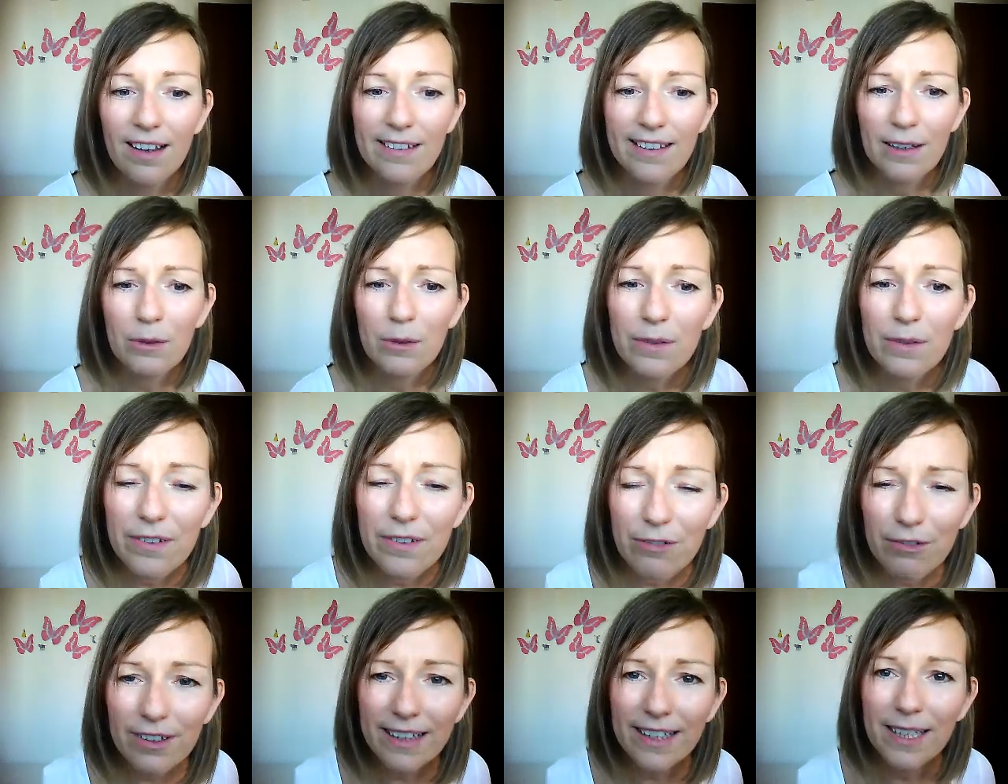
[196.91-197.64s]
So I
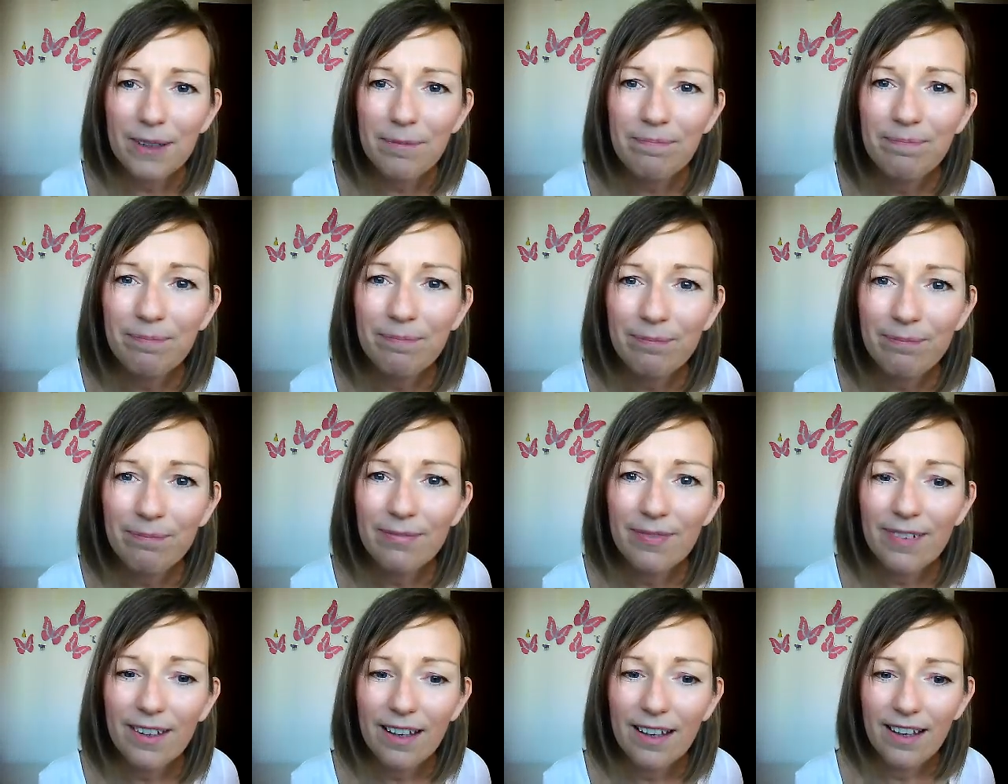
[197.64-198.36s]
was really,
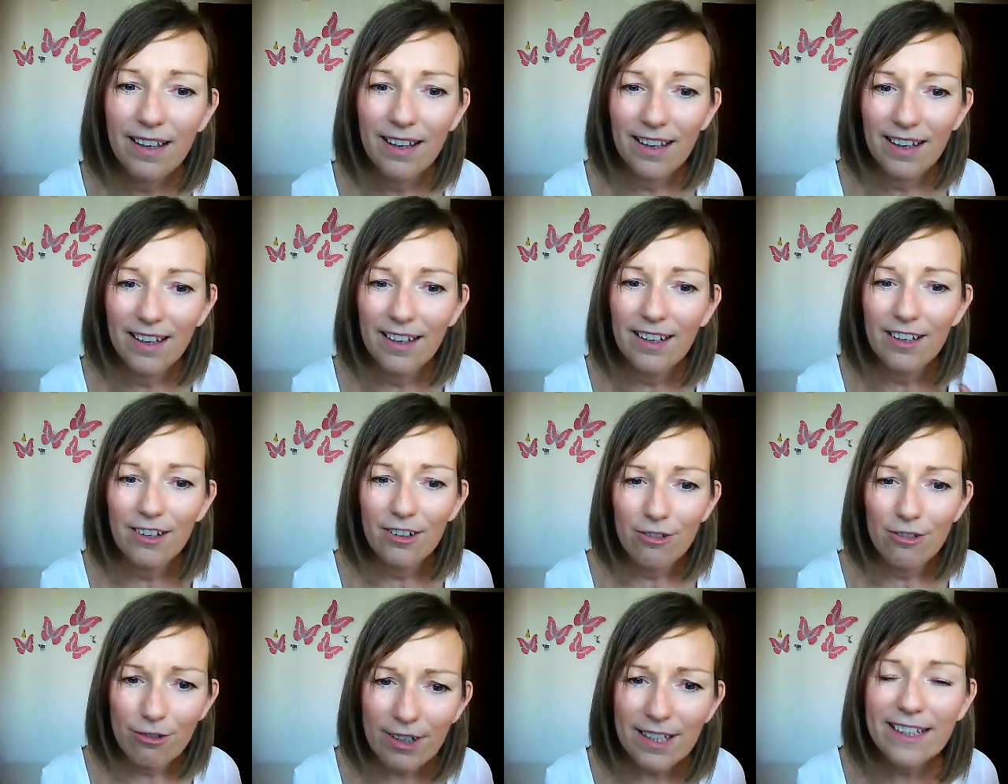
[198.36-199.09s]

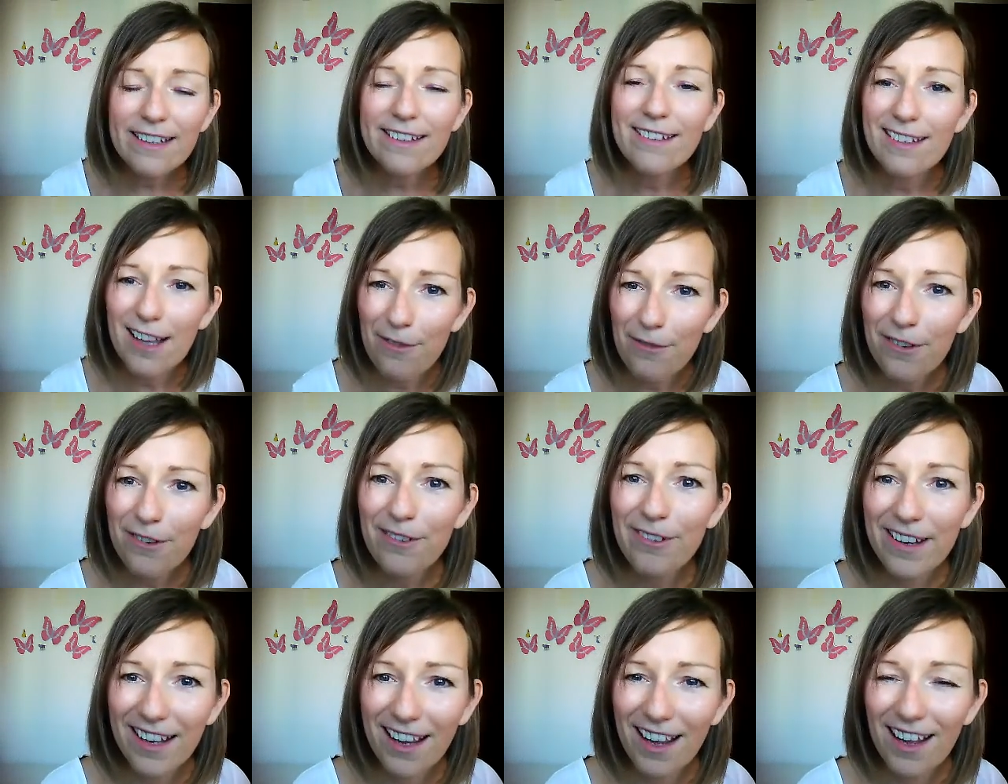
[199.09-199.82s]
really
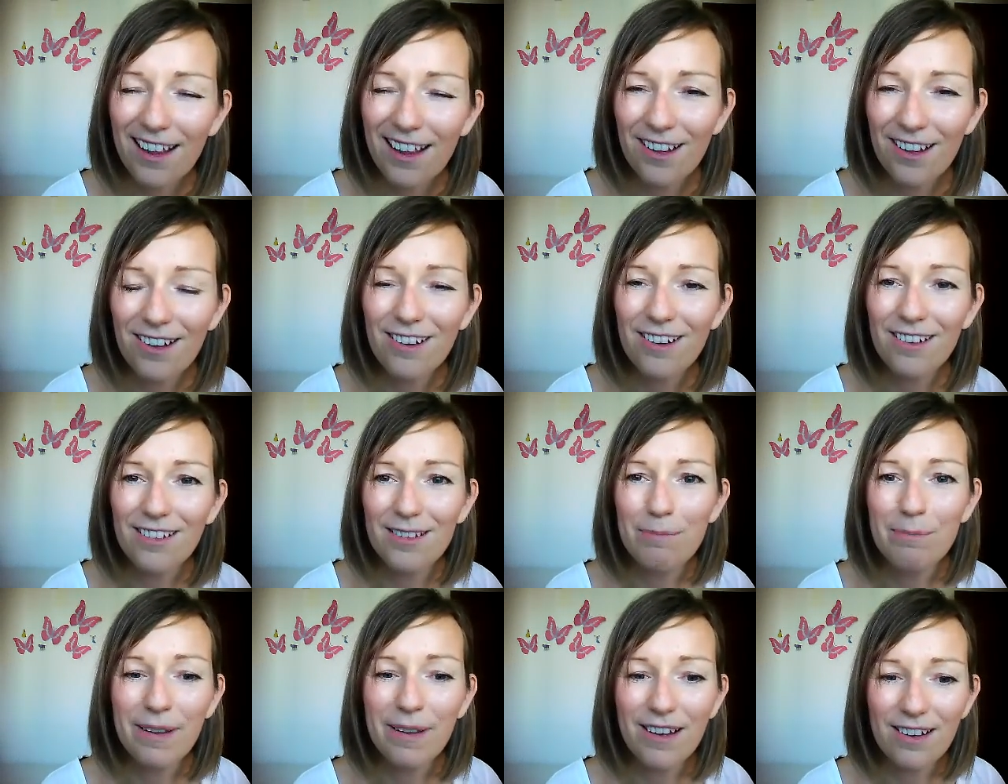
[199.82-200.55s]
suffering a
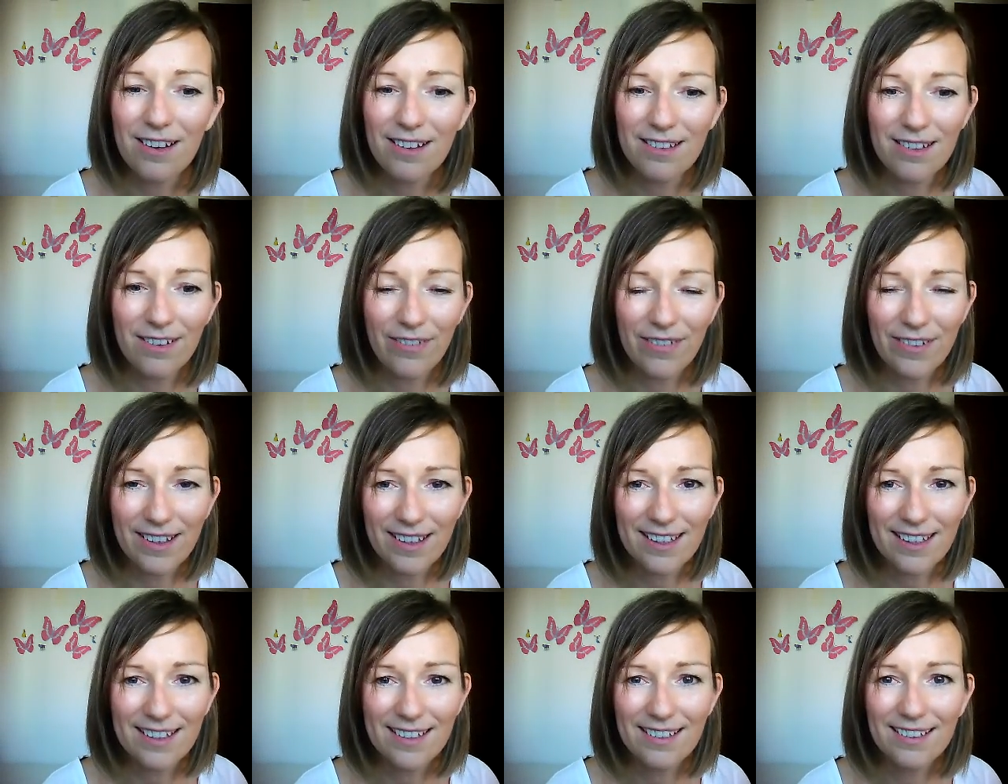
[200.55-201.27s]
lot because of
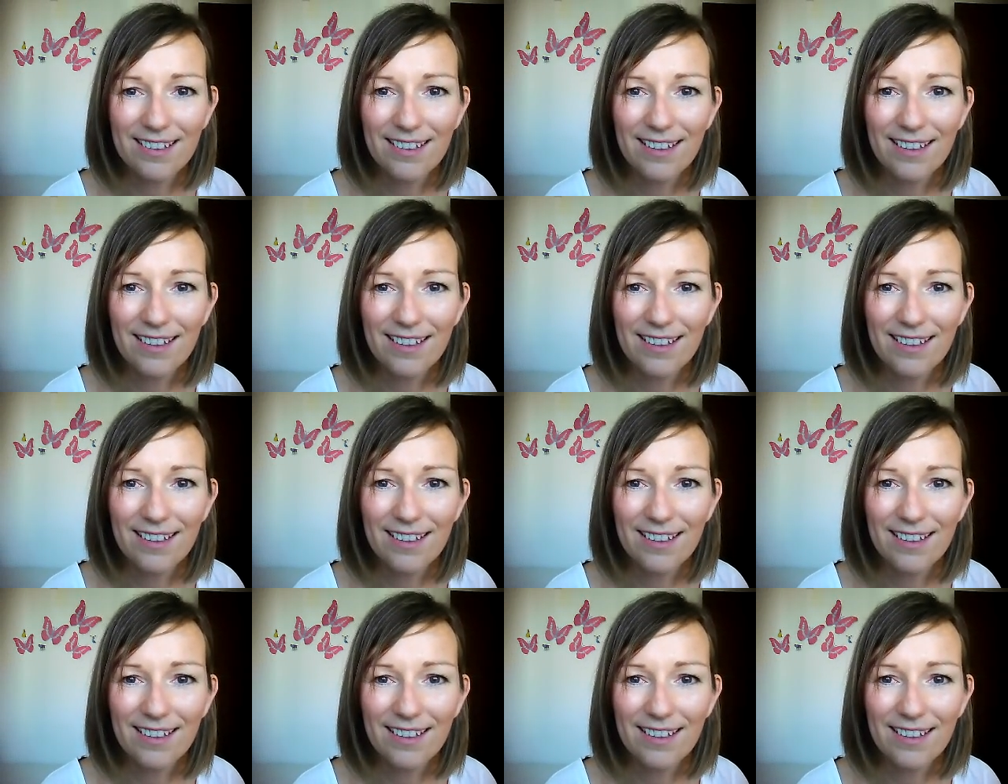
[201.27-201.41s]
it.